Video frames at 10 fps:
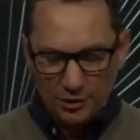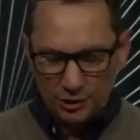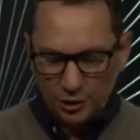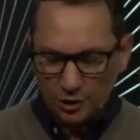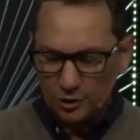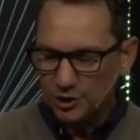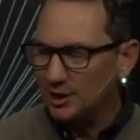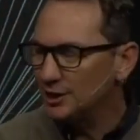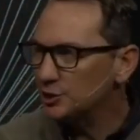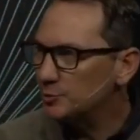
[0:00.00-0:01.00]
the church
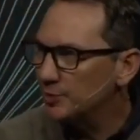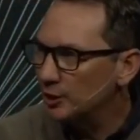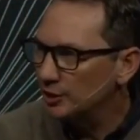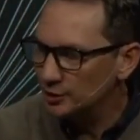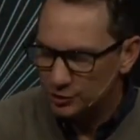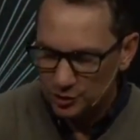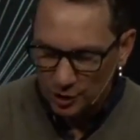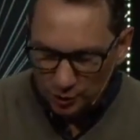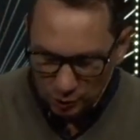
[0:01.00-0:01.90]
can experience